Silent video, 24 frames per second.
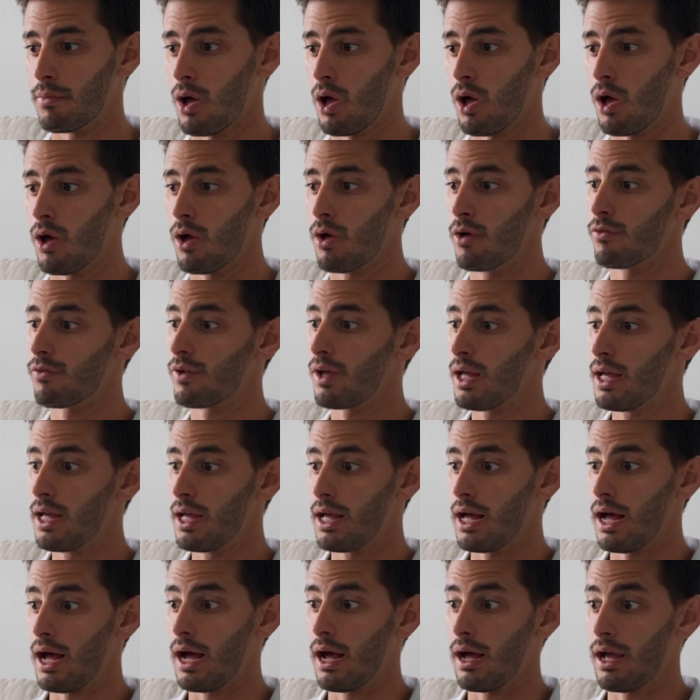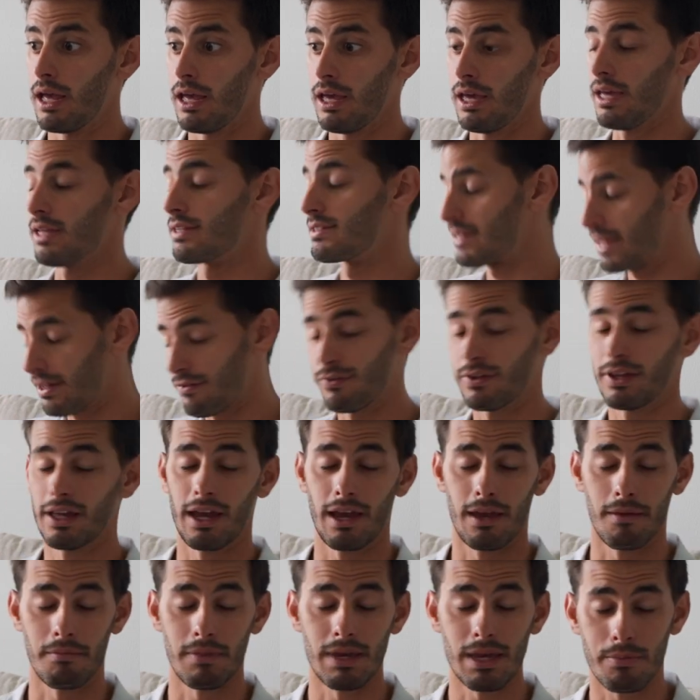of it's
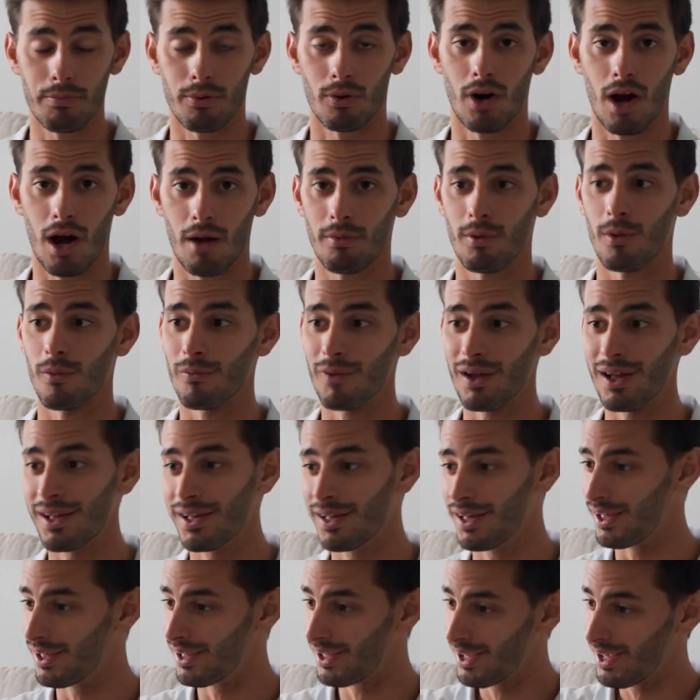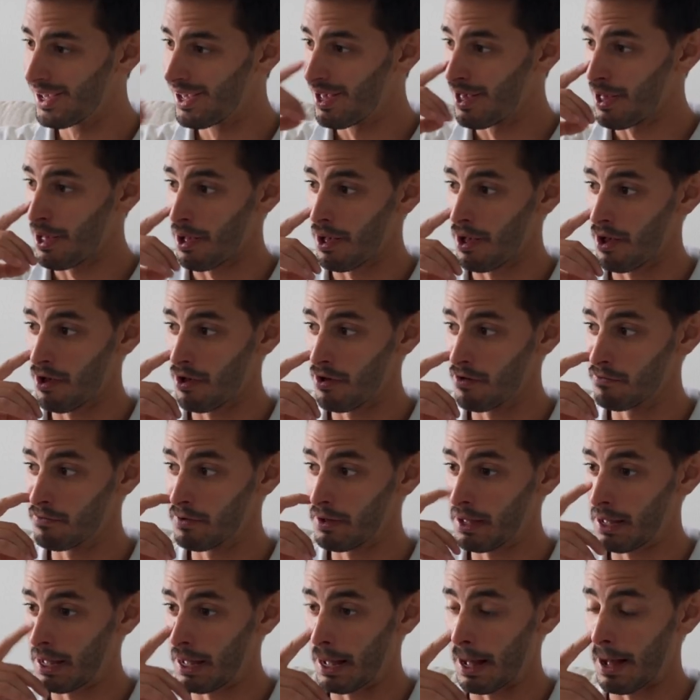definitely a me problem of
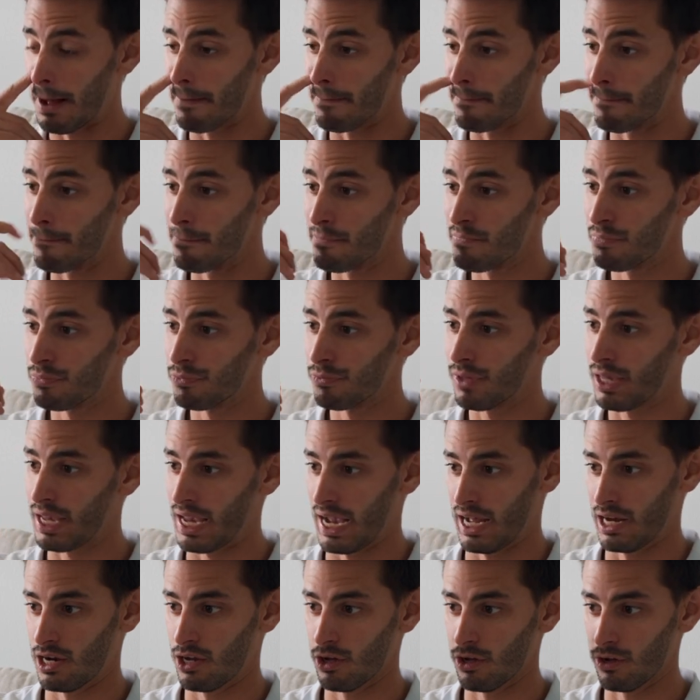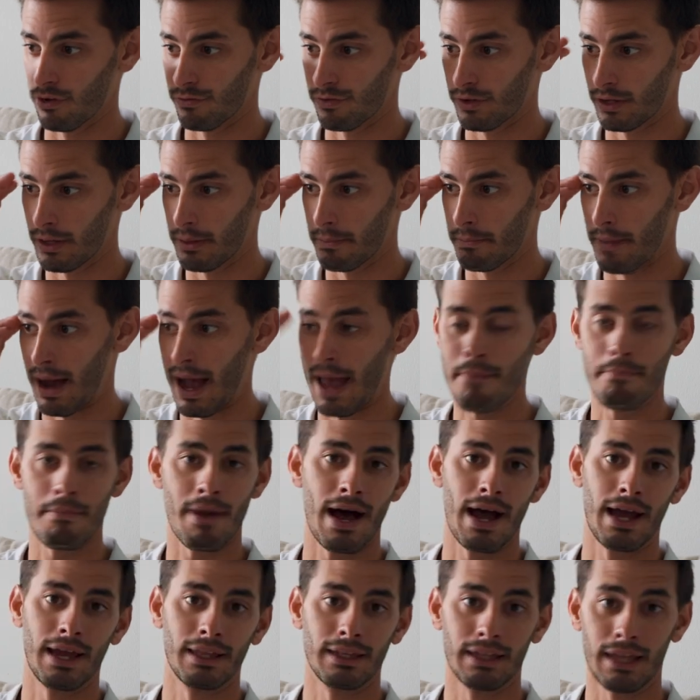kind of my
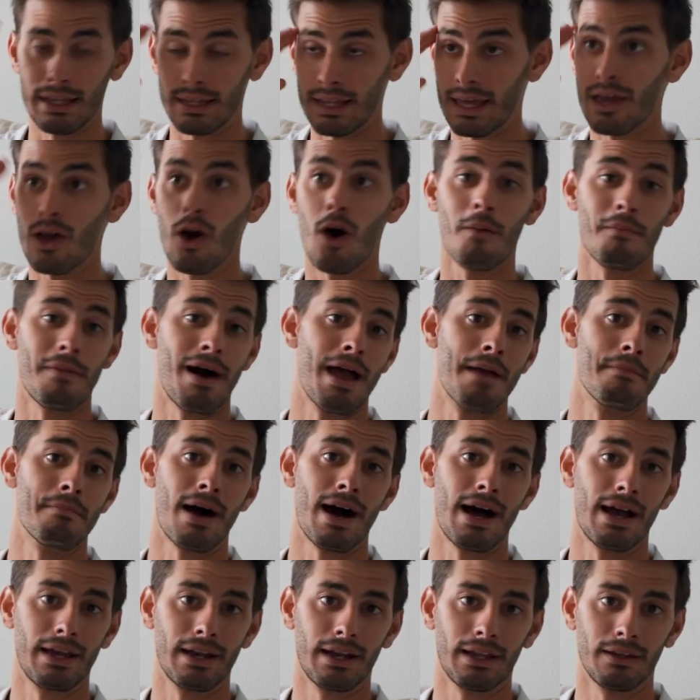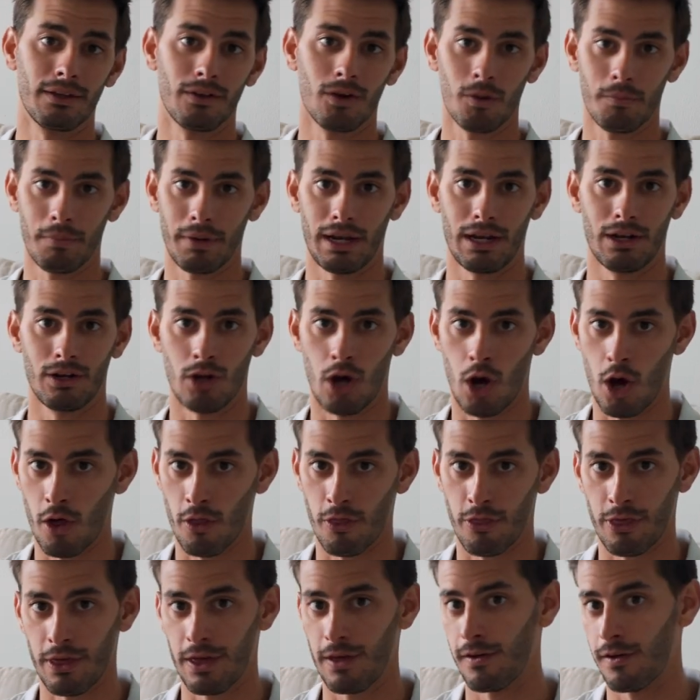mind. Let go of my mind a little bit and not
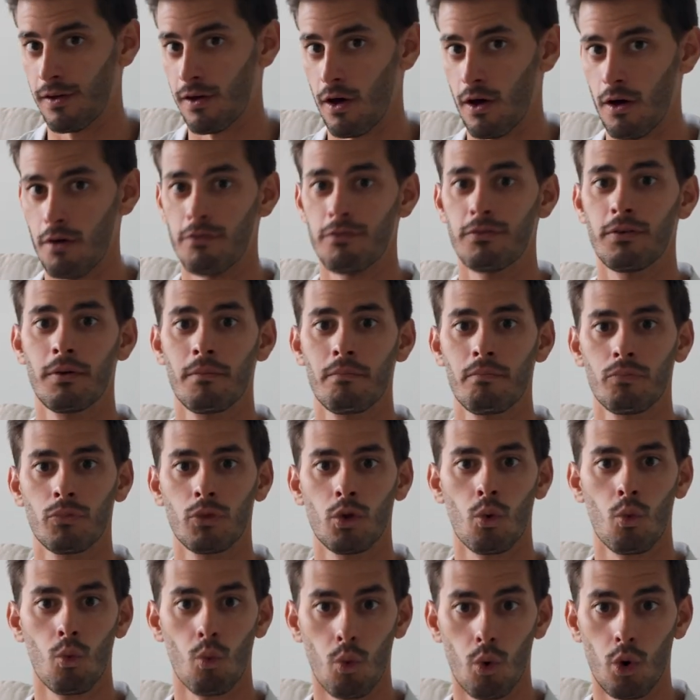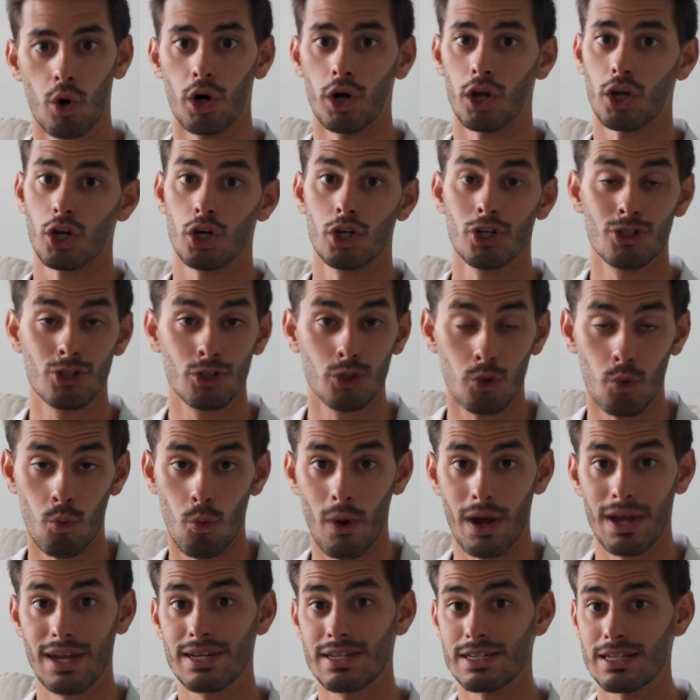think of work
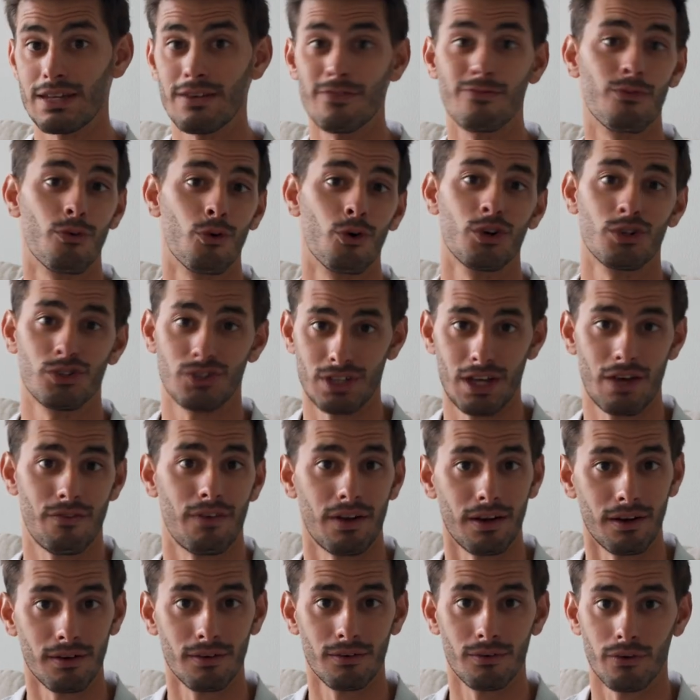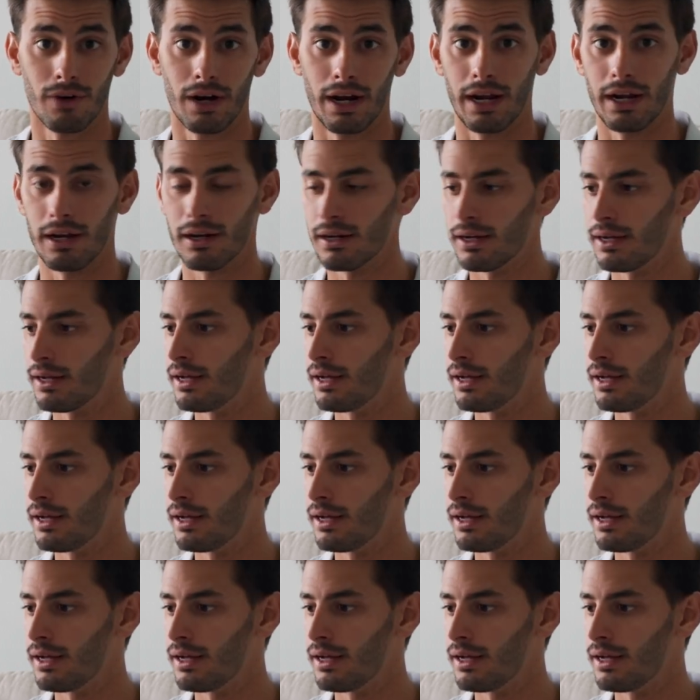24/7, right?